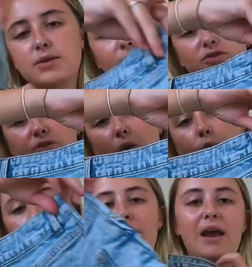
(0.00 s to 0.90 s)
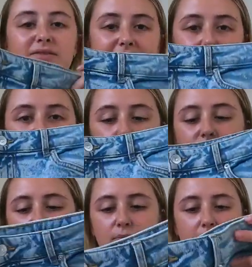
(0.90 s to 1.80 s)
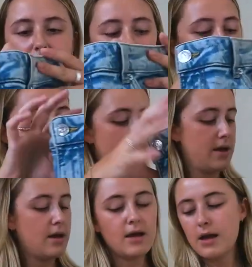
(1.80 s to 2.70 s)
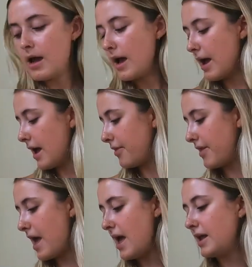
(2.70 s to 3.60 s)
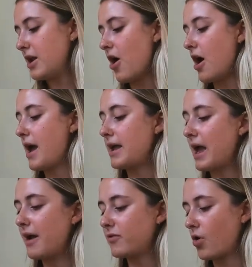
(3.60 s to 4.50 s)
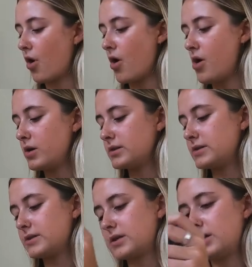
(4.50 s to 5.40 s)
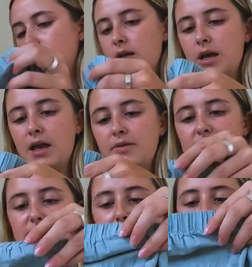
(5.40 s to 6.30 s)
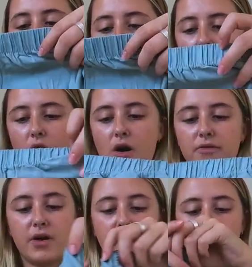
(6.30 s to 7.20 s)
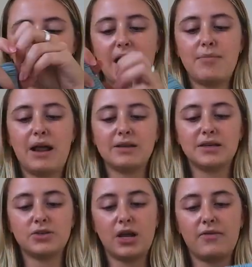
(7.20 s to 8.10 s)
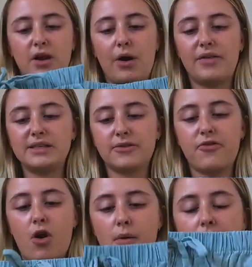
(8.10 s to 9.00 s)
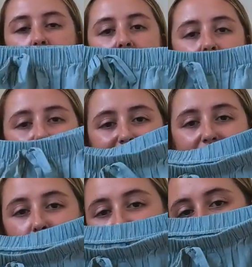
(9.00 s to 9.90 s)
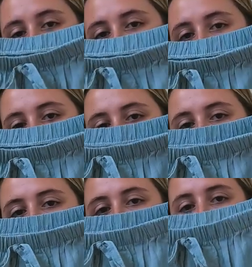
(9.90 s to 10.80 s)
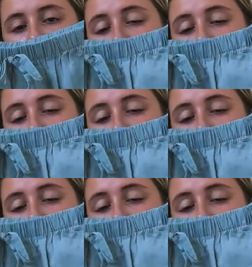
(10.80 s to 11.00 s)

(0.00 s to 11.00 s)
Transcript: So I've just got one pair of denim shorts with me, and then I have got this pair of, I've cut the label out so I don't even know where these are from. I mean, they are very, very creased, but they're